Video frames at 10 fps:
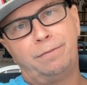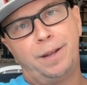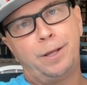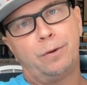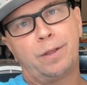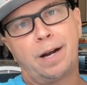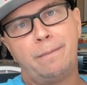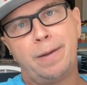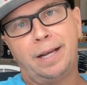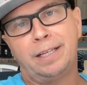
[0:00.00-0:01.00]
video that
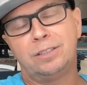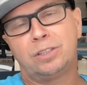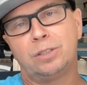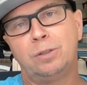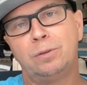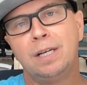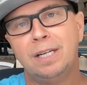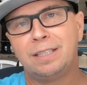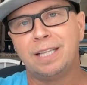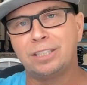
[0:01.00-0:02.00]
I'm making soon
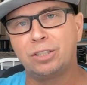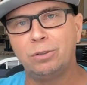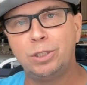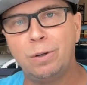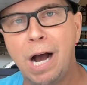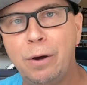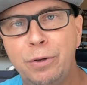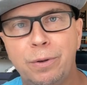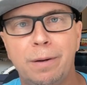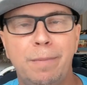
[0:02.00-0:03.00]
that shows you how
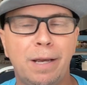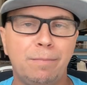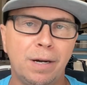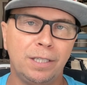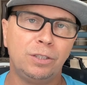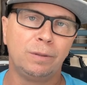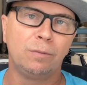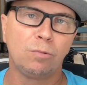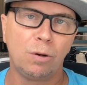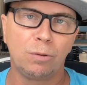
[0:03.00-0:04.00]
you can make money
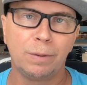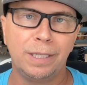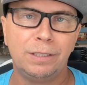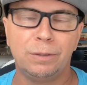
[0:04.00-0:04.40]
doing rotary,